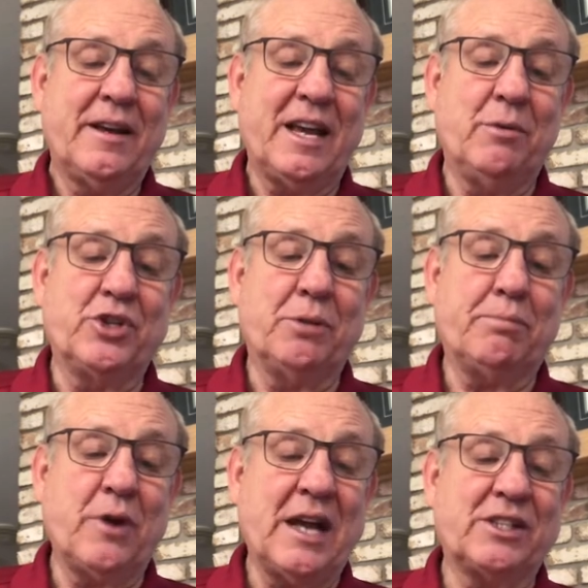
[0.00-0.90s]
He was
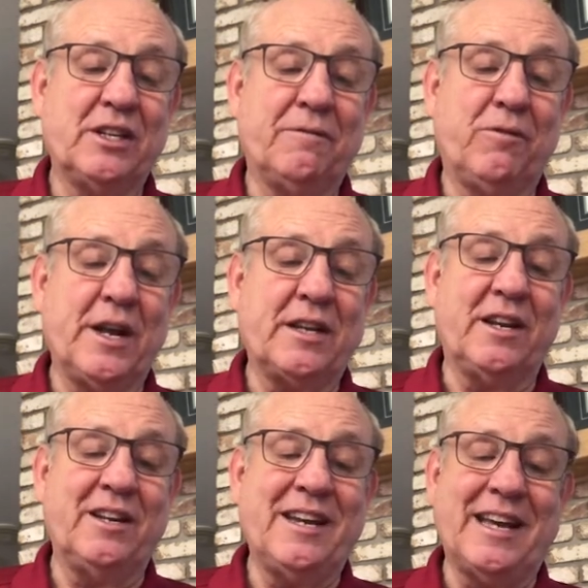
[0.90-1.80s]
oppressed and
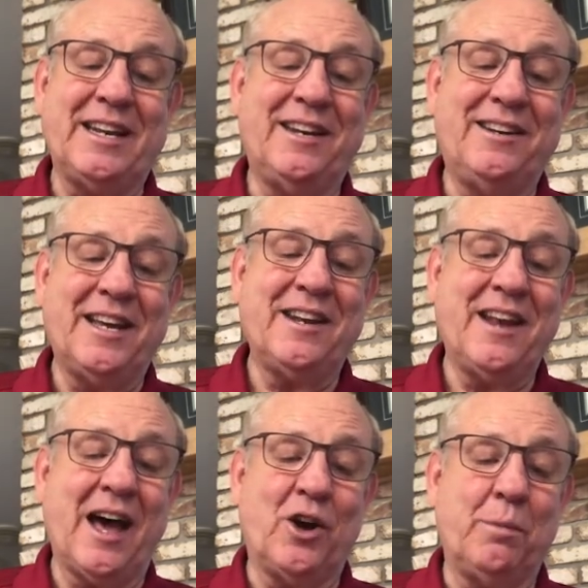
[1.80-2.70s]
afflicted, yet he did
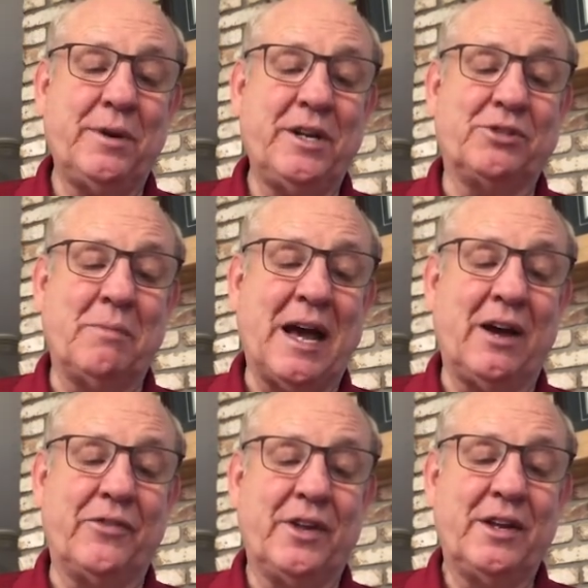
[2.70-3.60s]
not open his
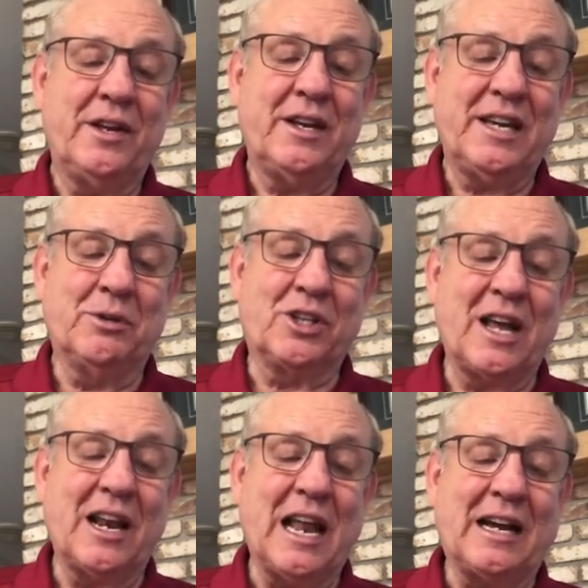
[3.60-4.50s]
mouth. He was
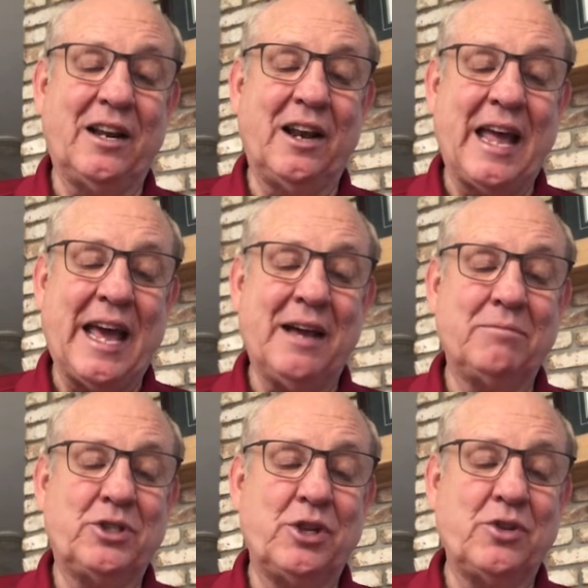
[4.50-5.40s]
led like a
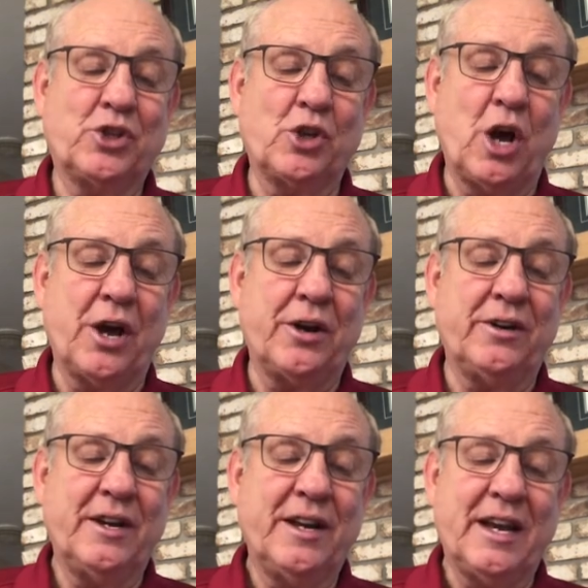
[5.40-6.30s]
lamb to the
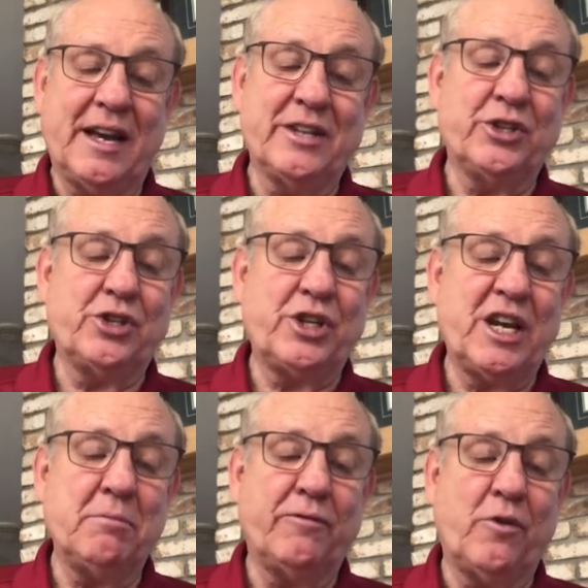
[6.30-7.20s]
slaughter, and as a
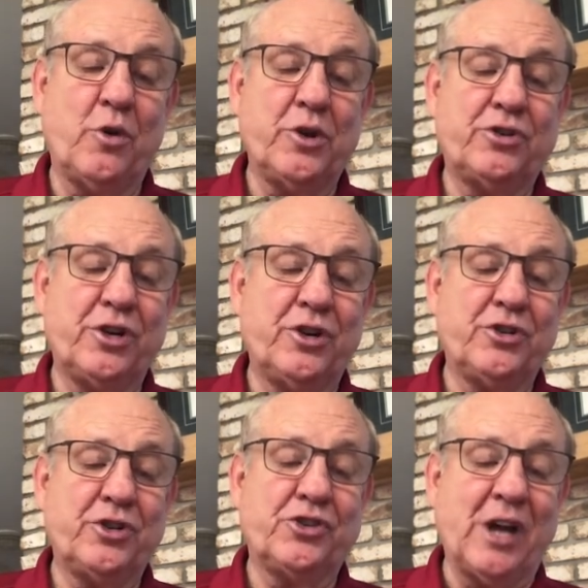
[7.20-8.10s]
sheep before his
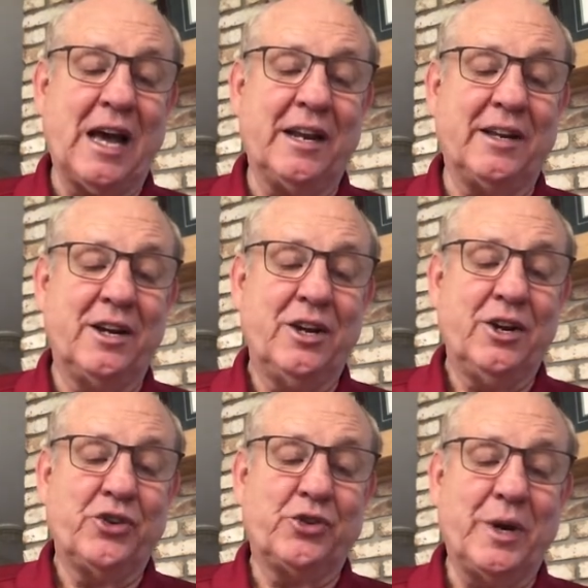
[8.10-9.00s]
shearers is silent,
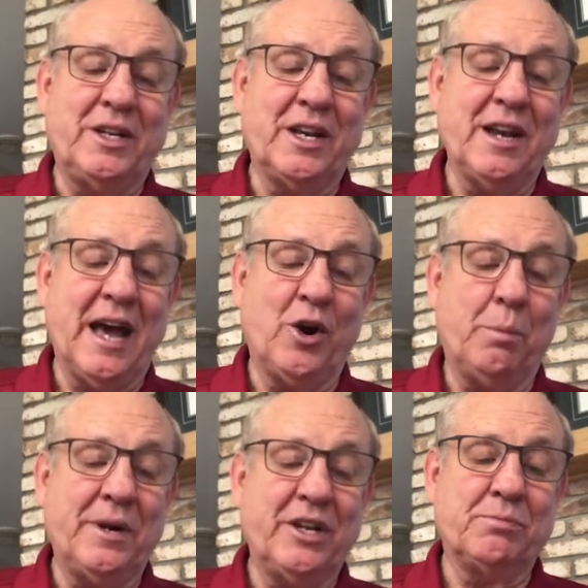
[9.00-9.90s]
so he did not
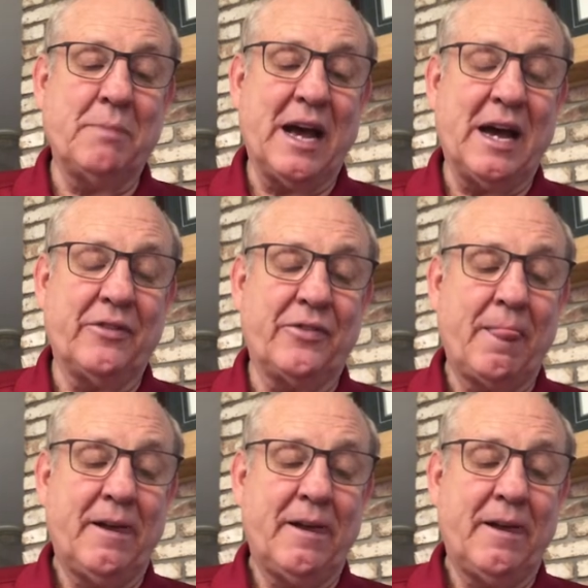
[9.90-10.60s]
open mouth.